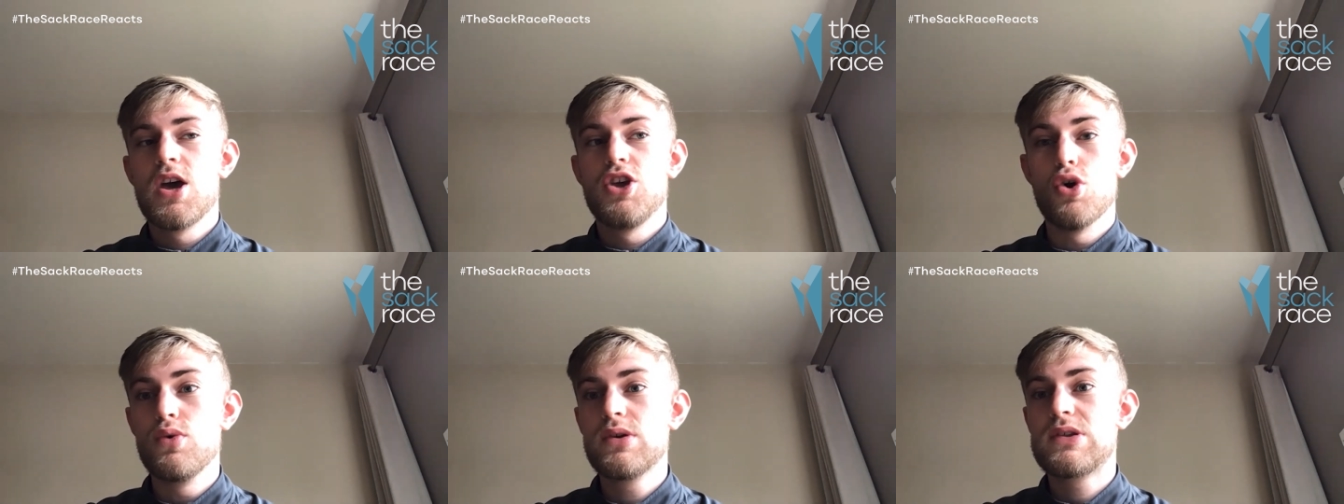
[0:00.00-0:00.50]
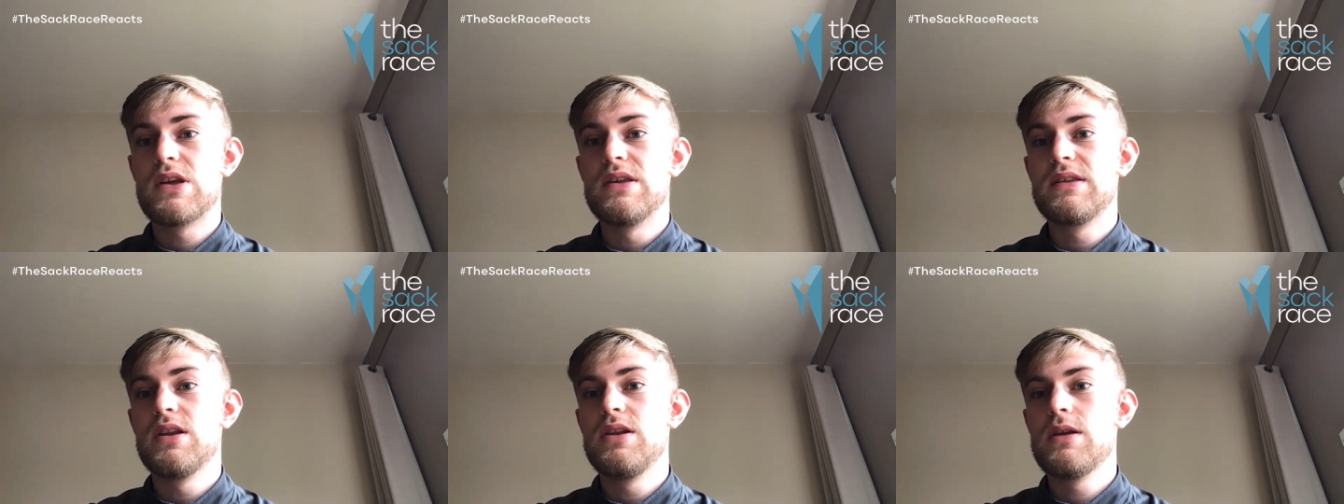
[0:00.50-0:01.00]

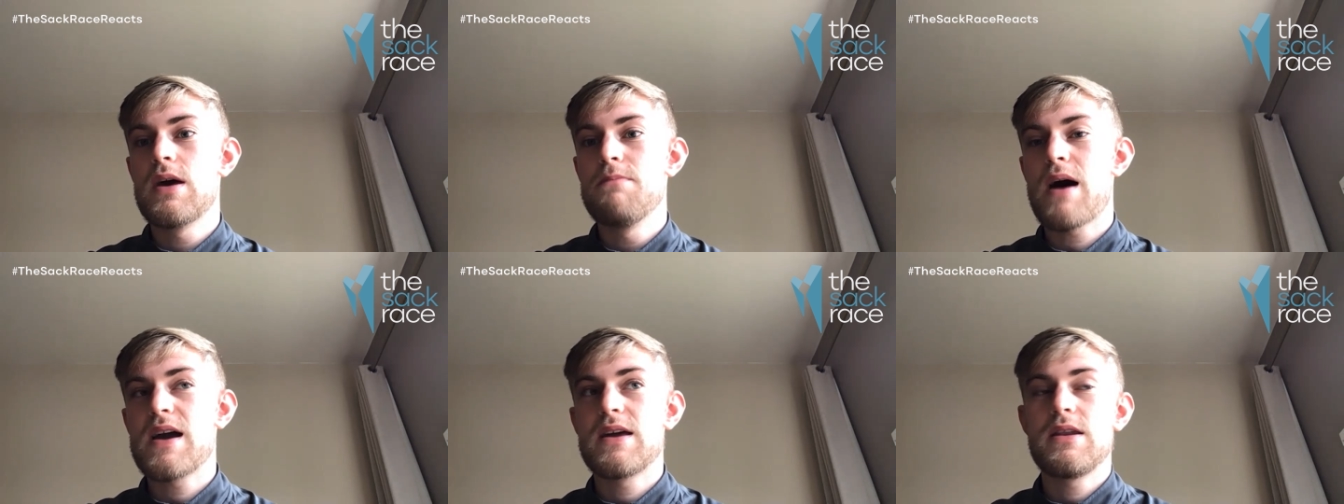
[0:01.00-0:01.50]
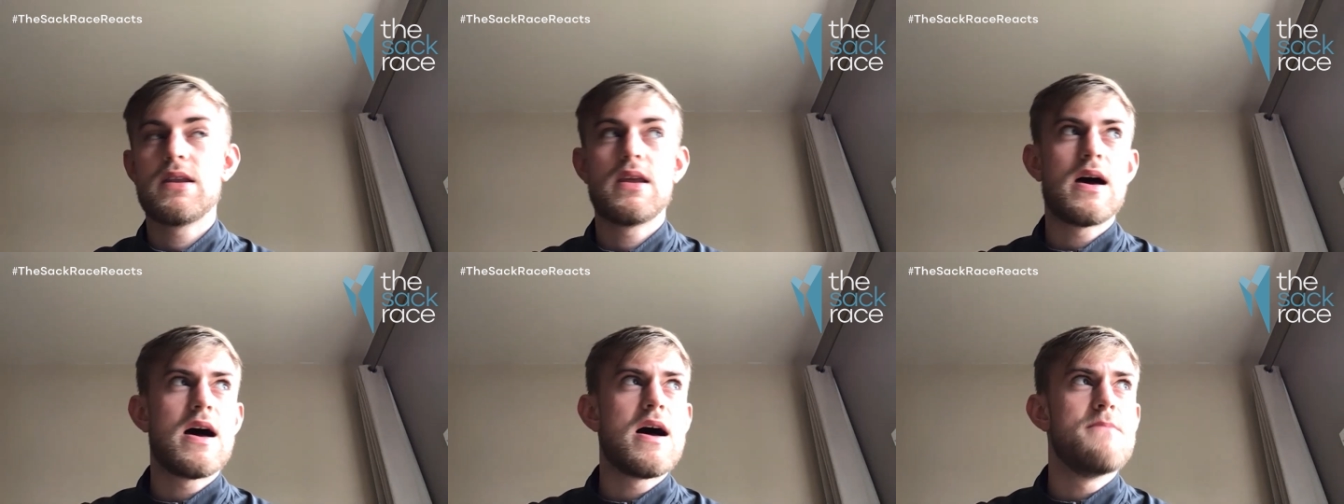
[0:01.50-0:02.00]
youngsters and buying
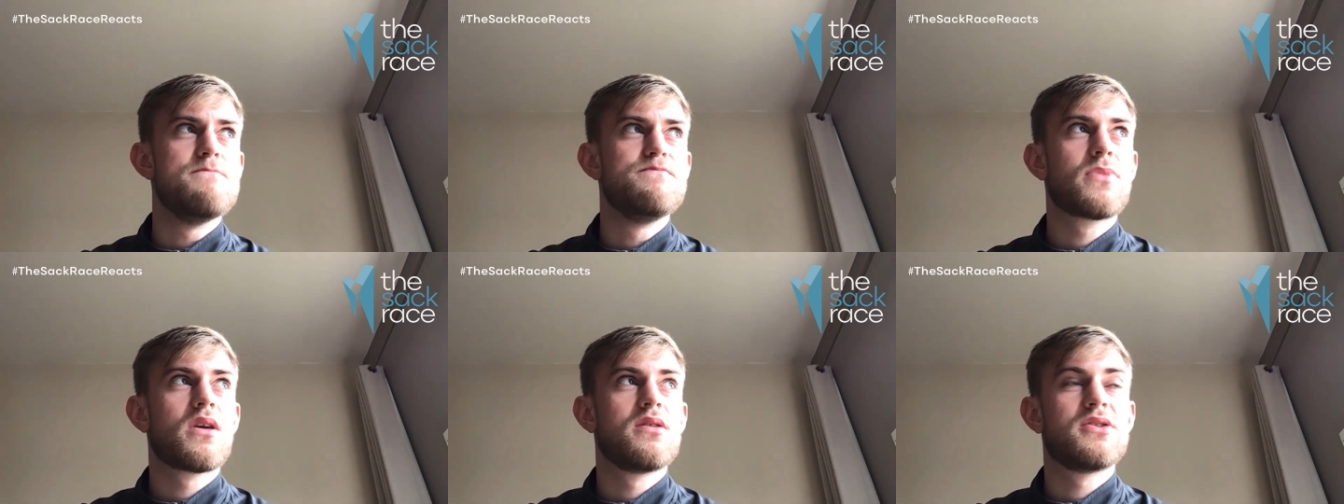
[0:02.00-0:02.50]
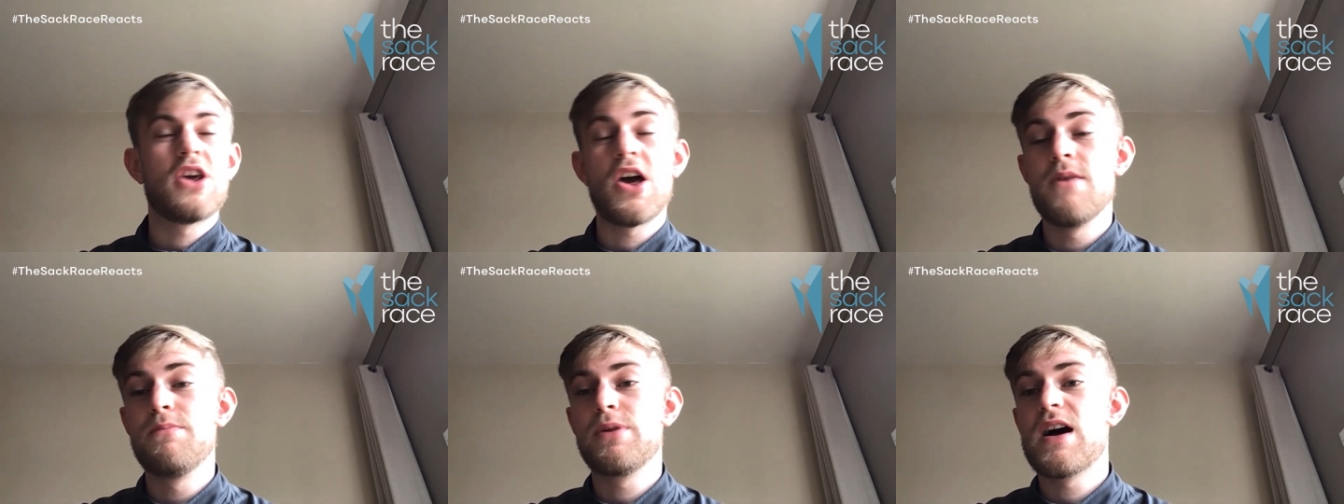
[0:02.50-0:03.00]

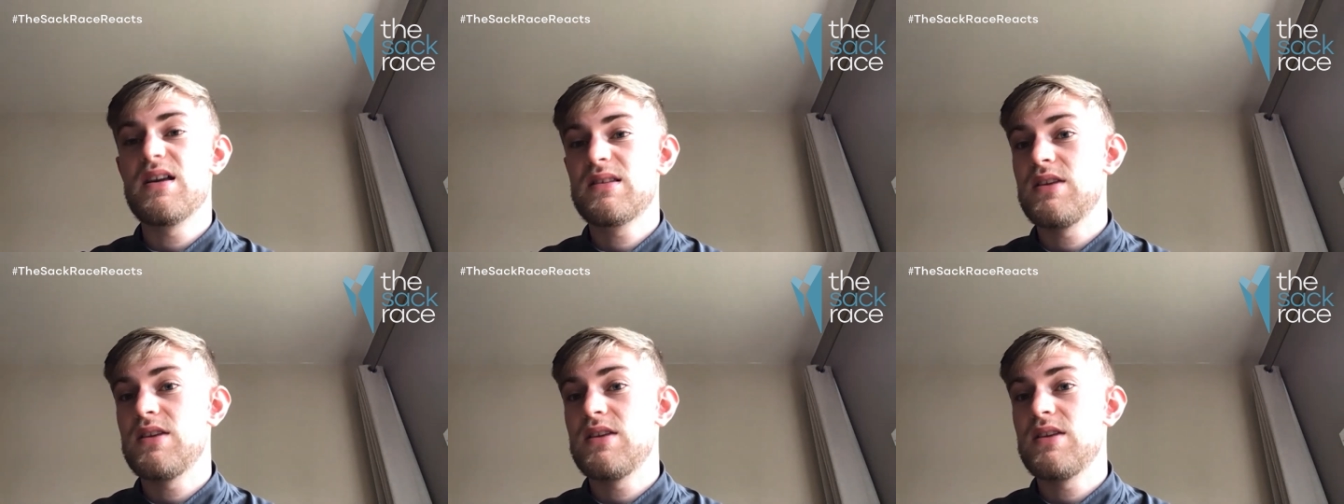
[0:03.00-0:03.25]
certain players.